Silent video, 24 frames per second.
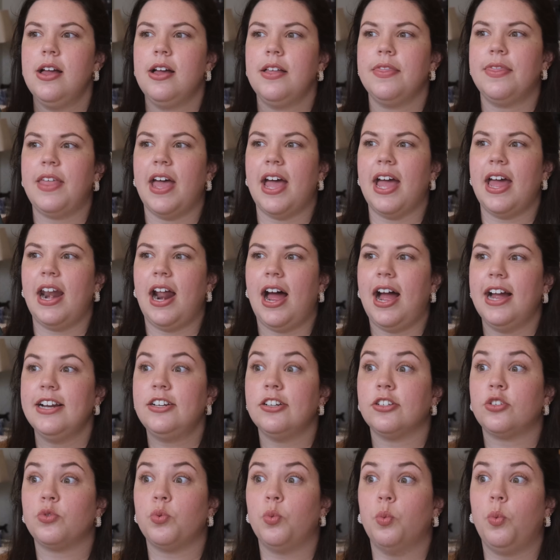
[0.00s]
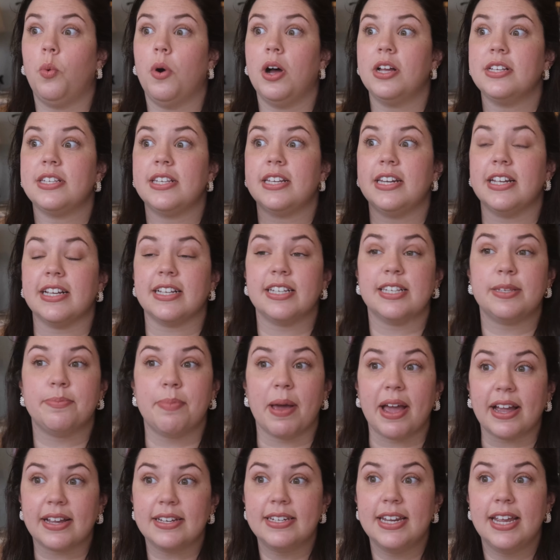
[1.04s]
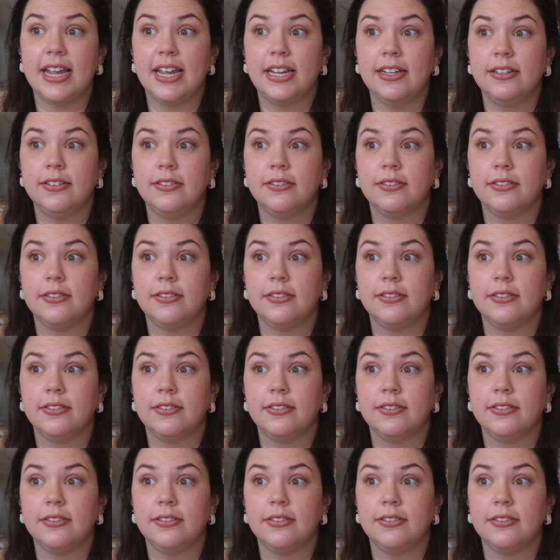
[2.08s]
that I just wasn't expecting.